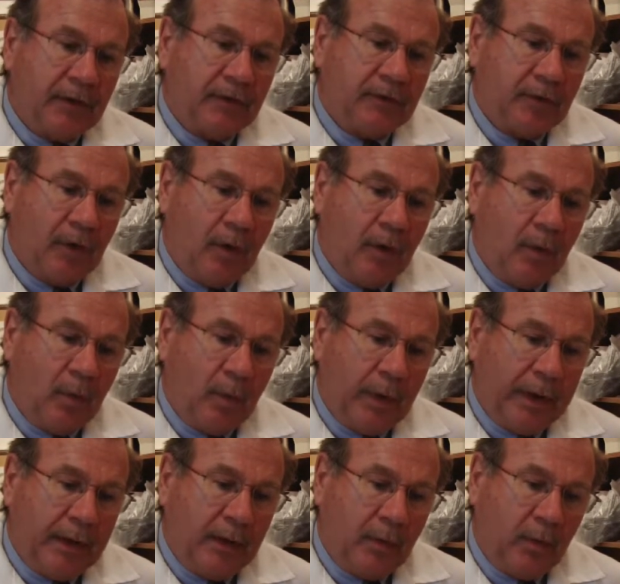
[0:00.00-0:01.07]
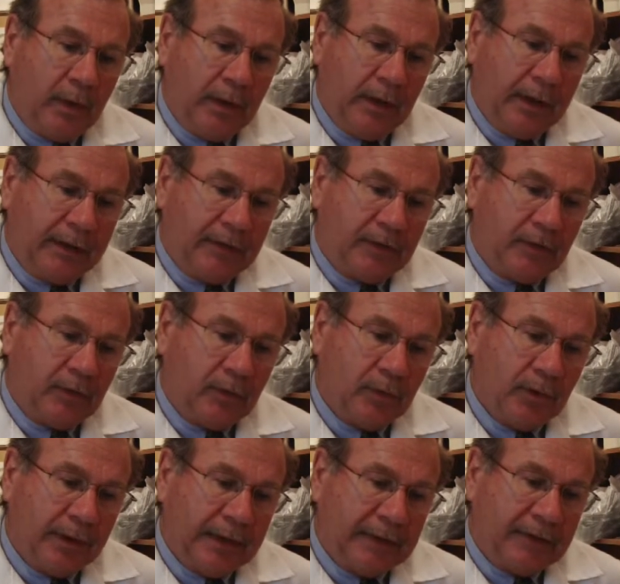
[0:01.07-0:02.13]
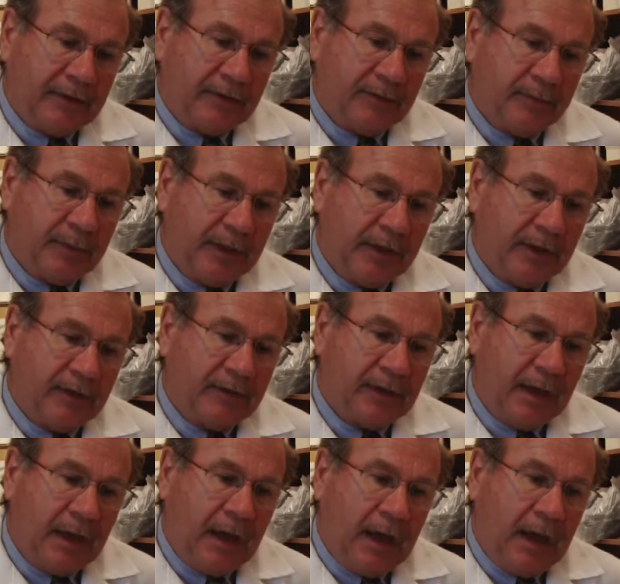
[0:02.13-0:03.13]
So we like to look at this because